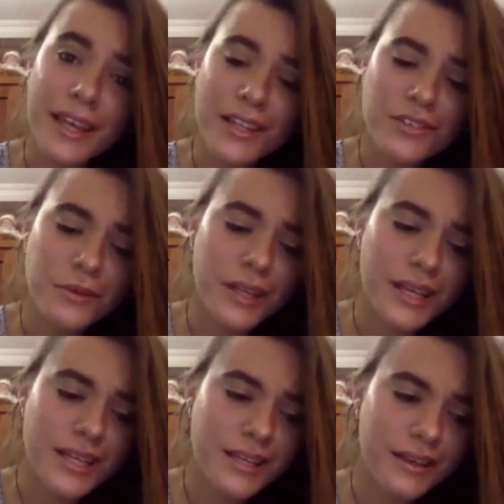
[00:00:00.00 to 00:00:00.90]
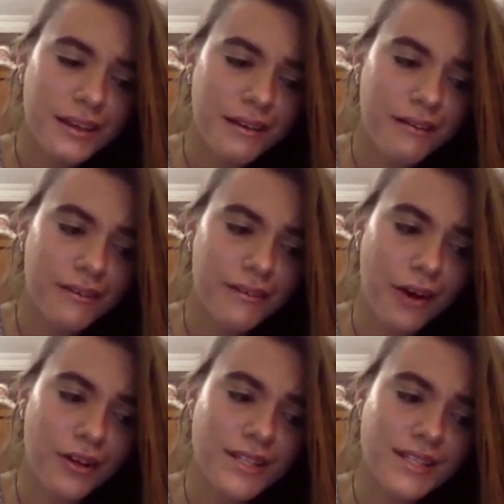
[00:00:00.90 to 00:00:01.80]
it's really,
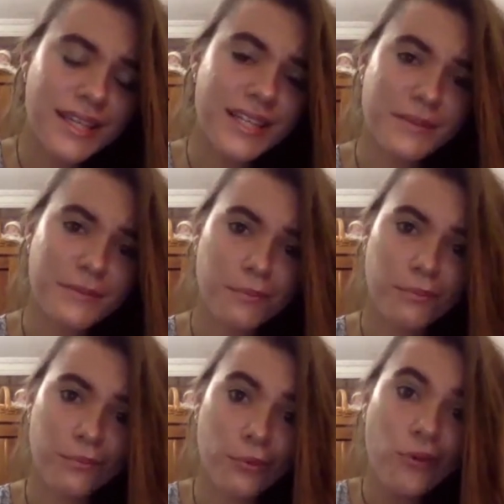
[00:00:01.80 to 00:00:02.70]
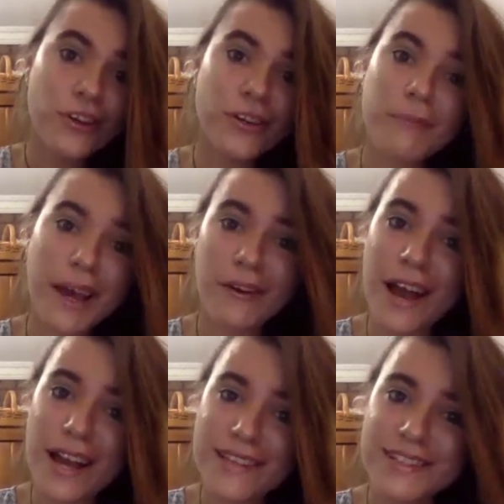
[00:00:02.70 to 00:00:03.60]
honestly, it's broadened my
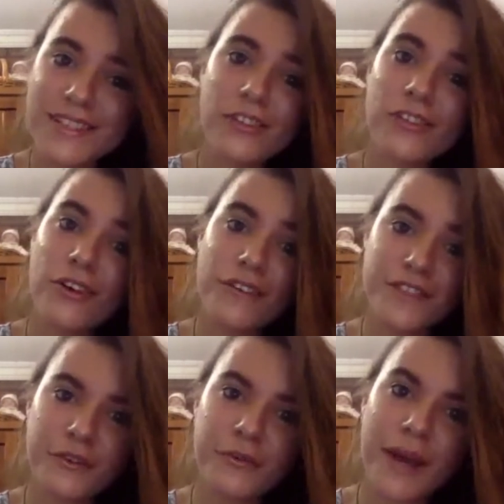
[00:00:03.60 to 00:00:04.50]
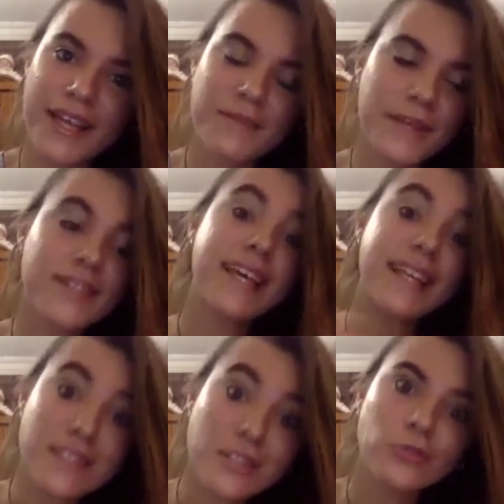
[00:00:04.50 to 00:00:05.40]
horizons in a lot of different ways, because
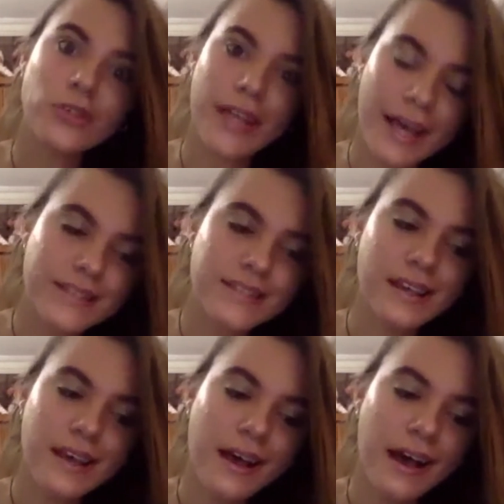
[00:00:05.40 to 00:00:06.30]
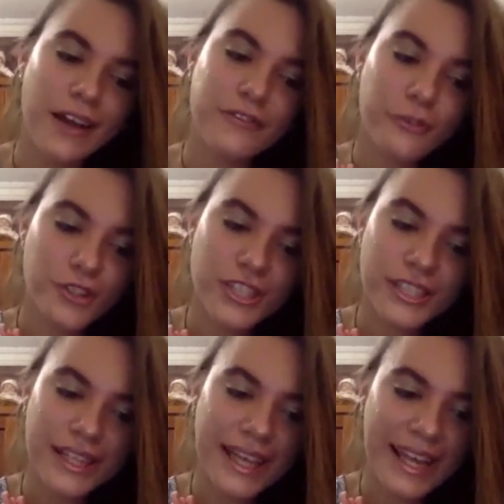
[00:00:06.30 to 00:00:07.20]
in school, yes,
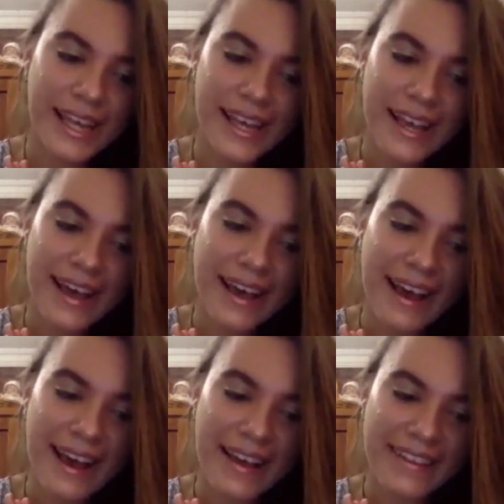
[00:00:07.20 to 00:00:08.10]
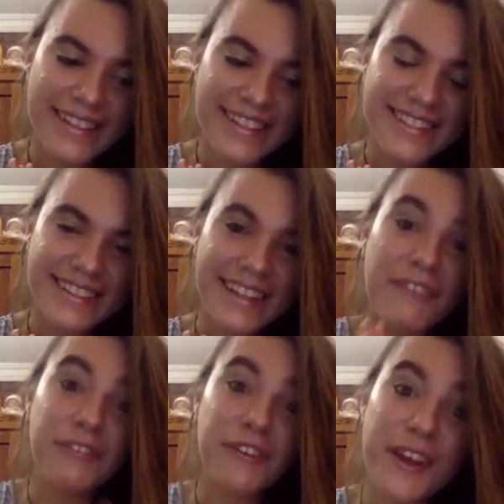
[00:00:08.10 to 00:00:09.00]
unfortunately, this love
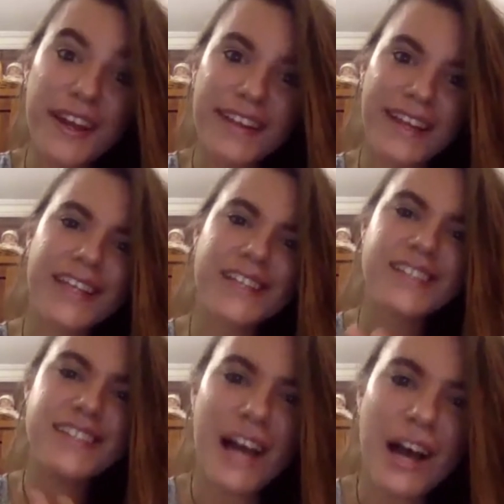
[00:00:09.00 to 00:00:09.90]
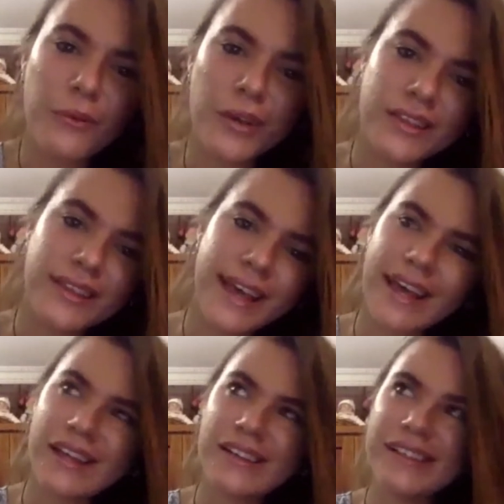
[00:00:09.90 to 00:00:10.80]
of learning that kids start with can